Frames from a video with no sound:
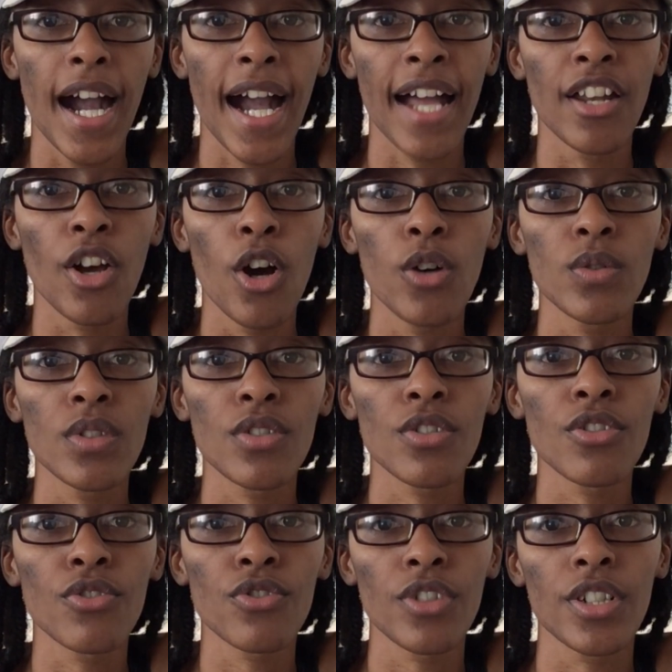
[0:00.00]
and how to
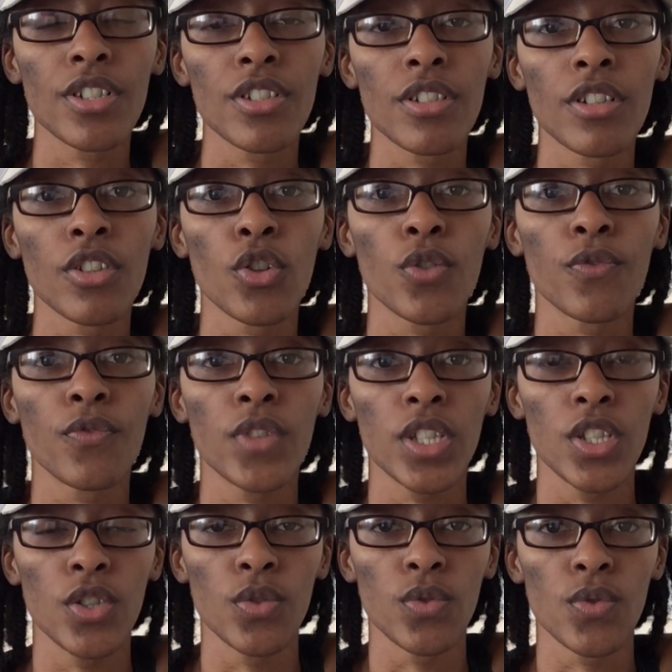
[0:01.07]
structure your
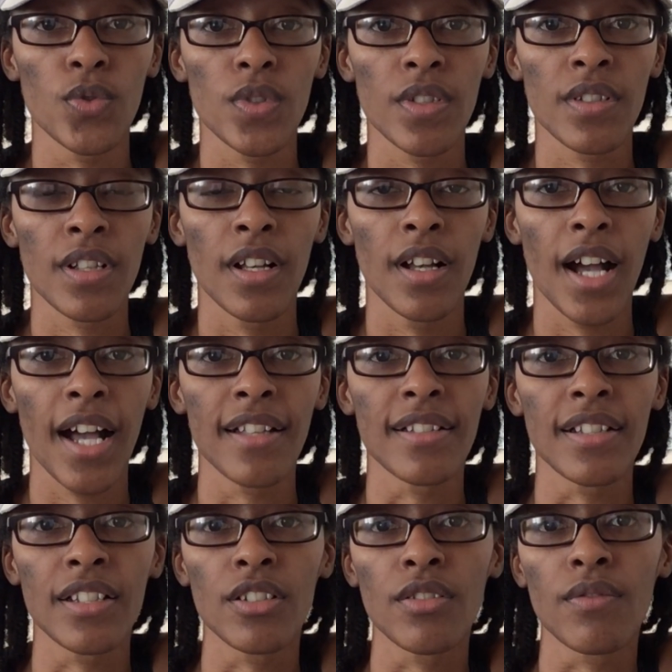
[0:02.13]
videos,
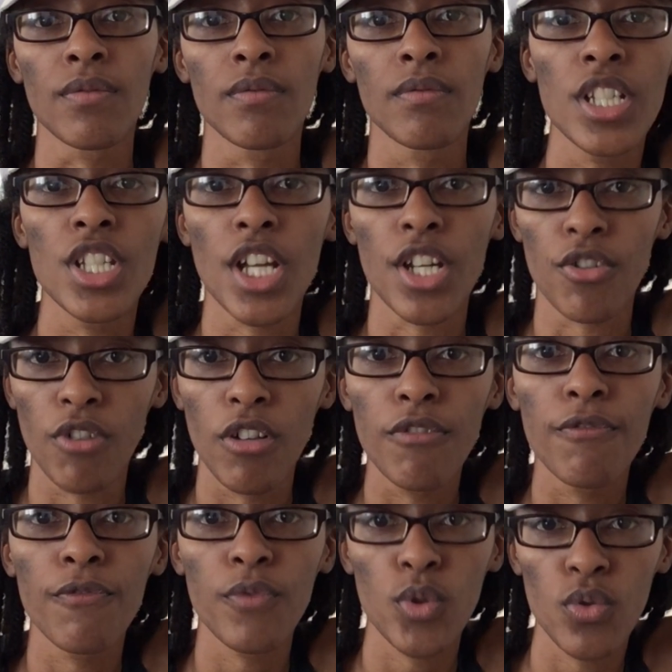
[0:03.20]
as in the general
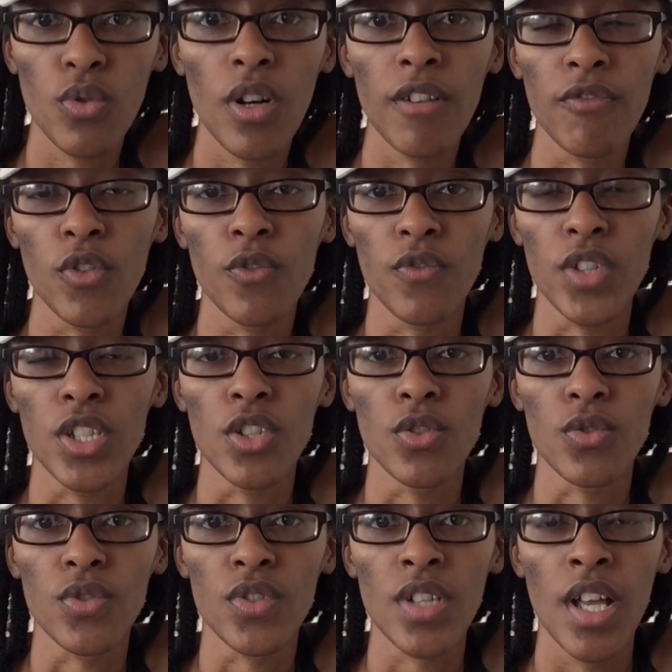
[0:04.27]
flow of your
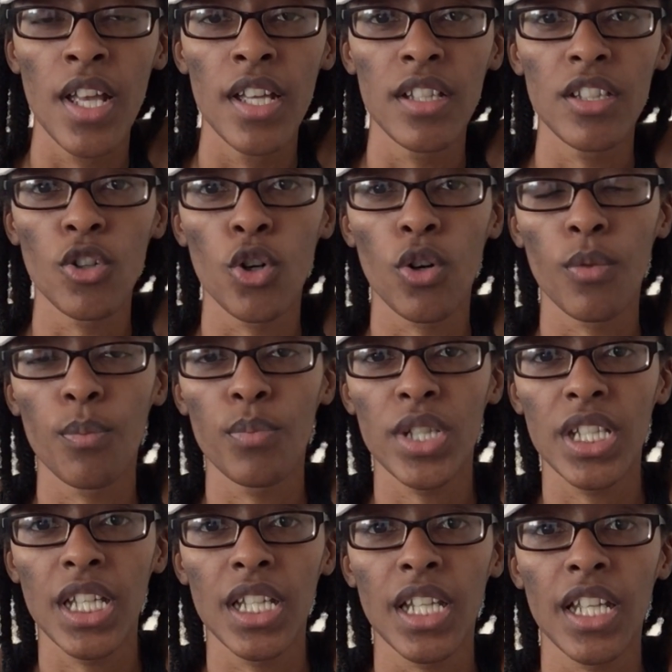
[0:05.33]
videos, your
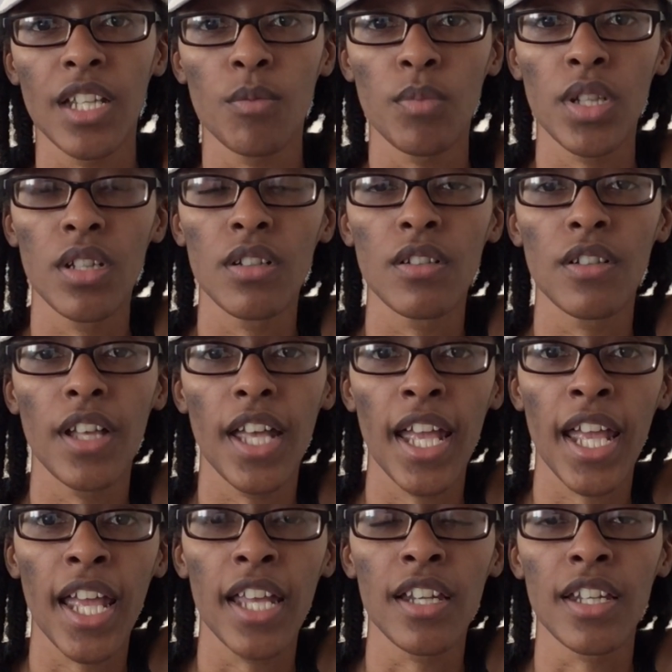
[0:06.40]
beginning, middle,
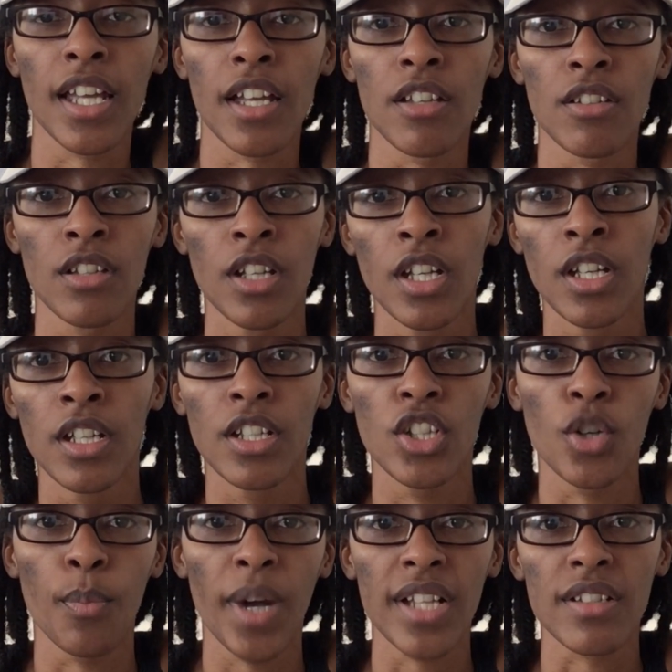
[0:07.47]
end, and
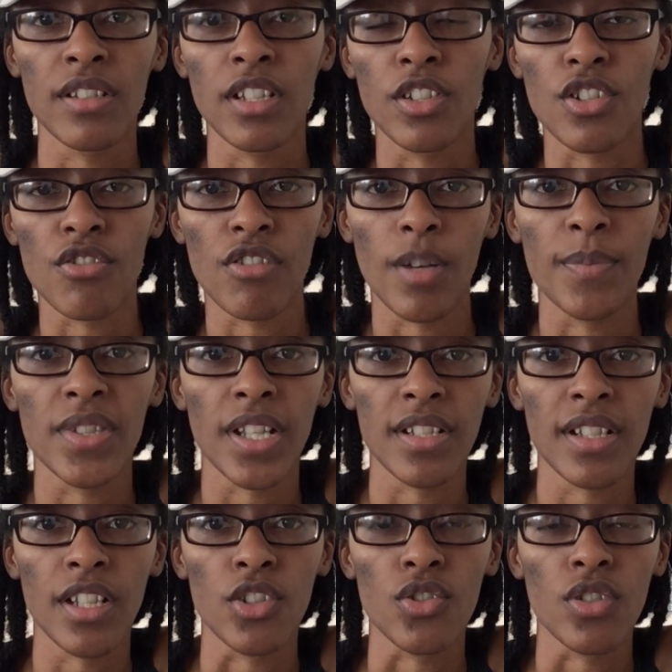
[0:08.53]
your pattern interrupts,
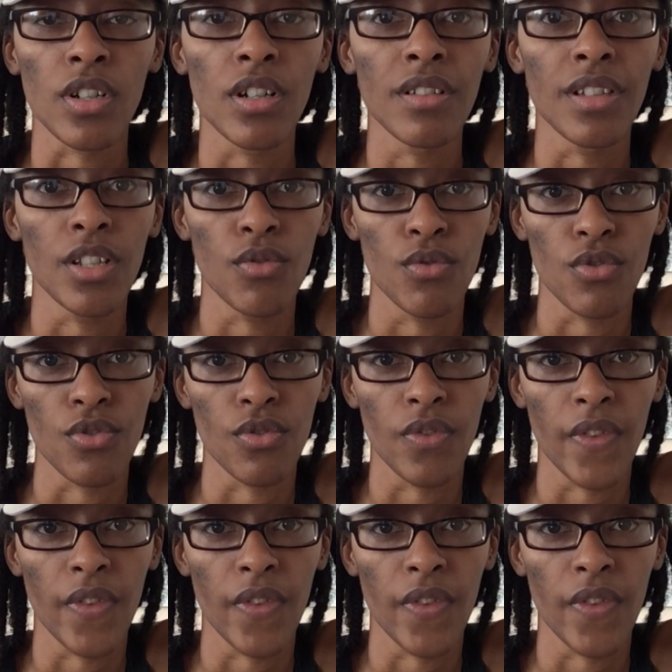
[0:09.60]
etc. They go through